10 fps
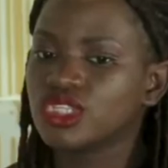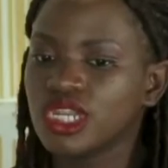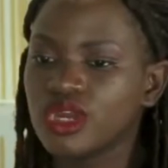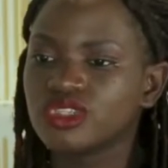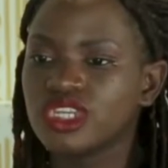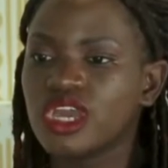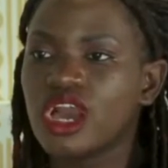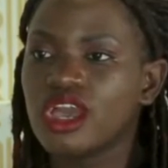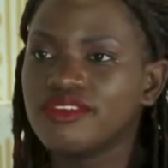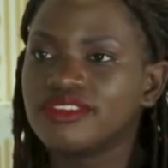so now today
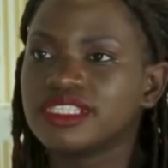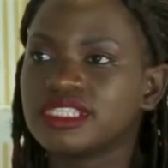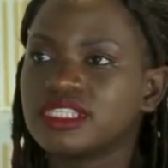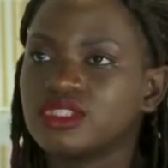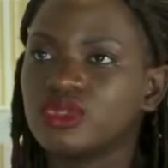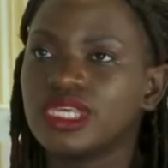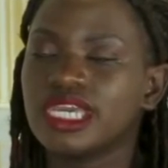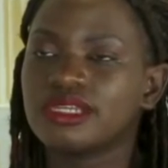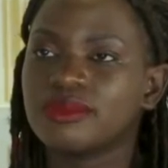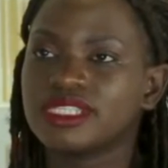our emphasis is
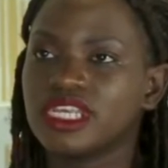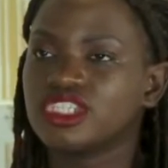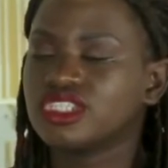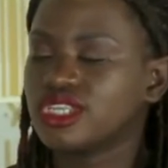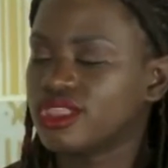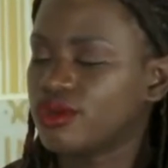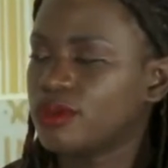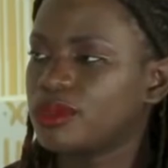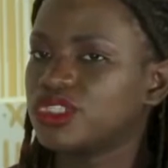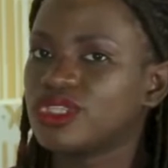looking at massage as a therapy.